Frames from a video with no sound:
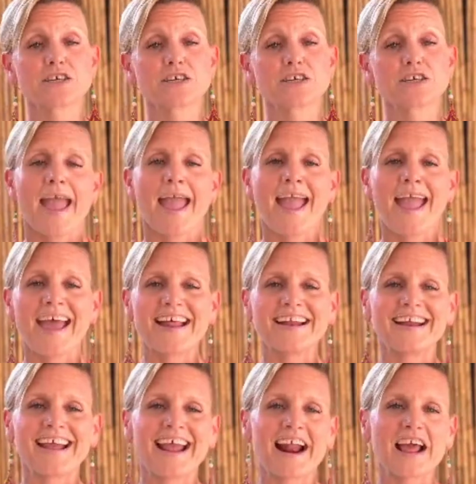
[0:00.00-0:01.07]
And
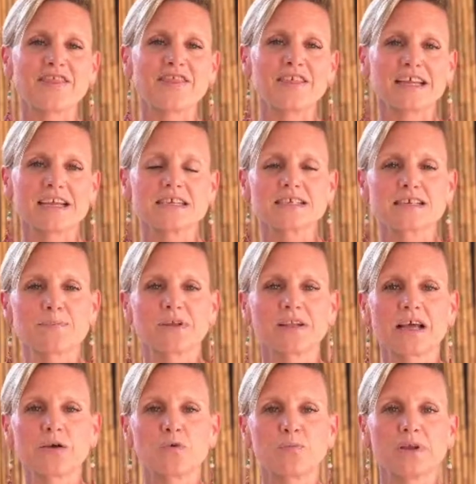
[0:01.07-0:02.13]
I think it is something
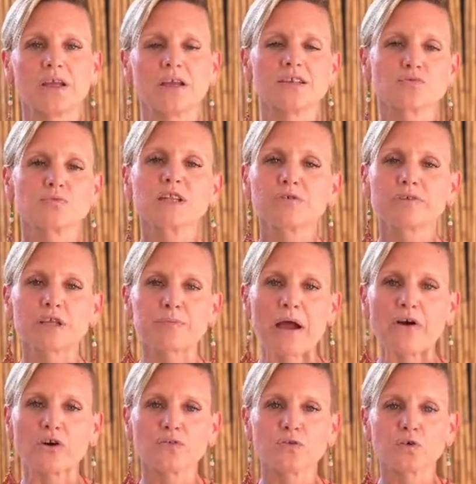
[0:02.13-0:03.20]
that is really, really
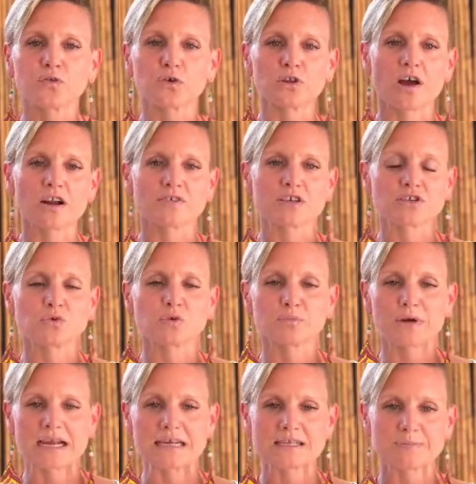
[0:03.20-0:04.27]
powerful for a lot of us to
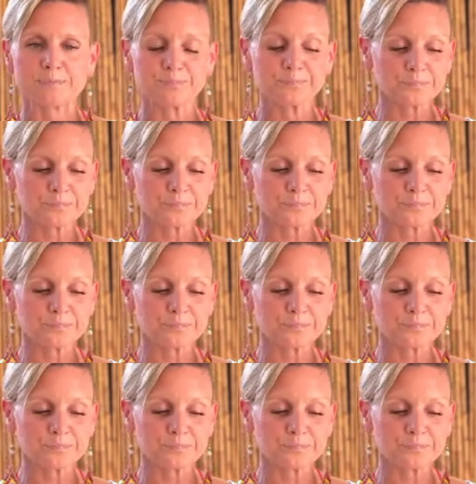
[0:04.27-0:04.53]
embrace.